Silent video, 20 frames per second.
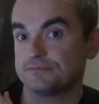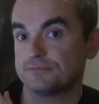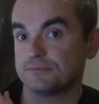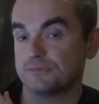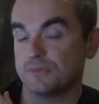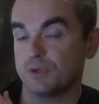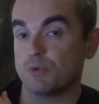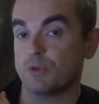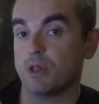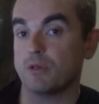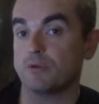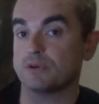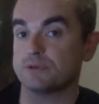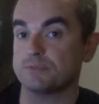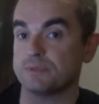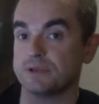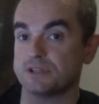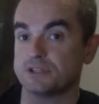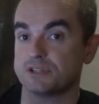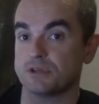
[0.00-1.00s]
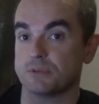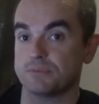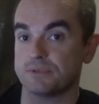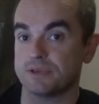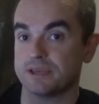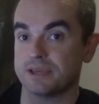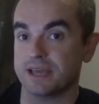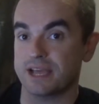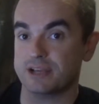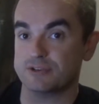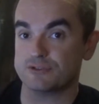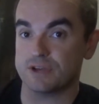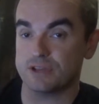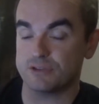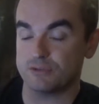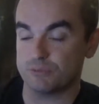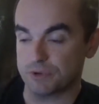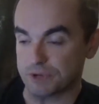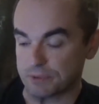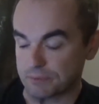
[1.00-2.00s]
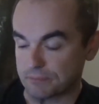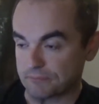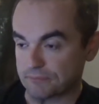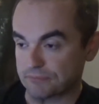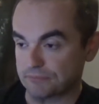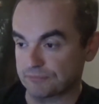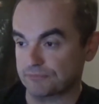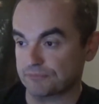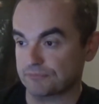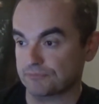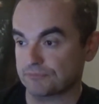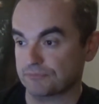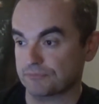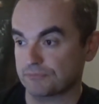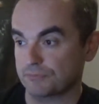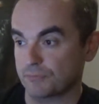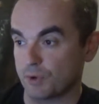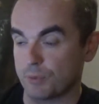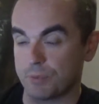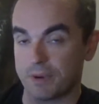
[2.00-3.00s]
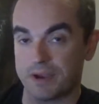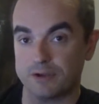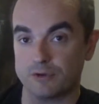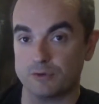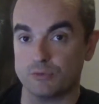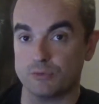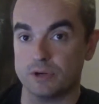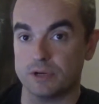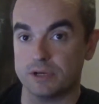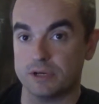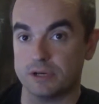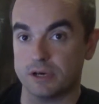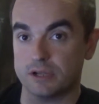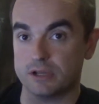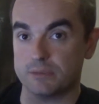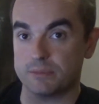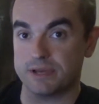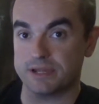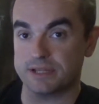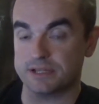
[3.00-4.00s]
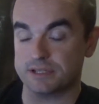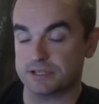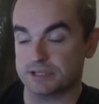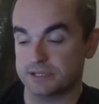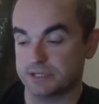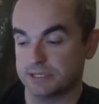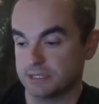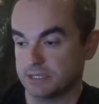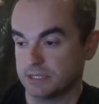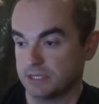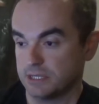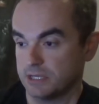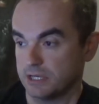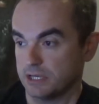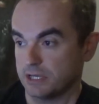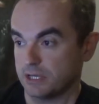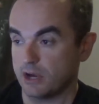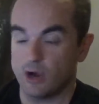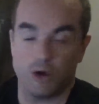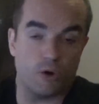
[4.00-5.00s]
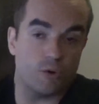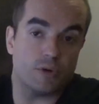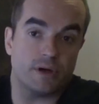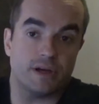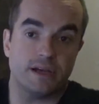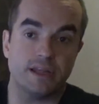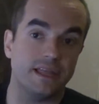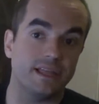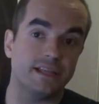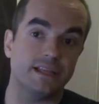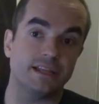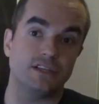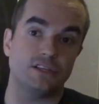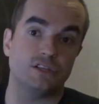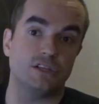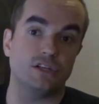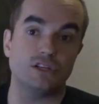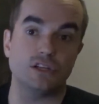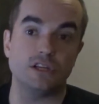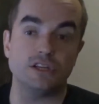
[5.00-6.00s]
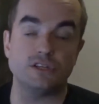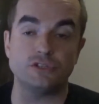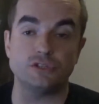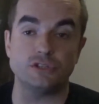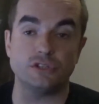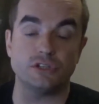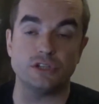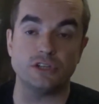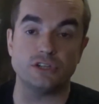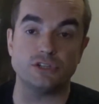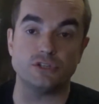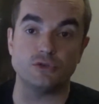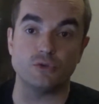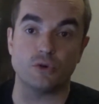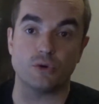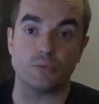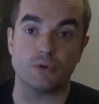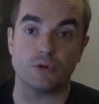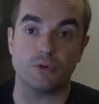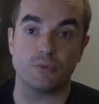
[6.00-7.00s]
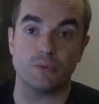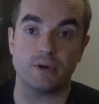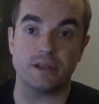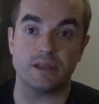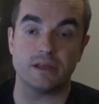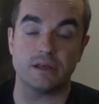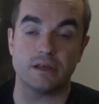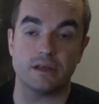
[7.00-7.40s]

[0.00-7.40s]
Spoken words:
They will always mean something extra to me compared to other bands. You know, it's normal when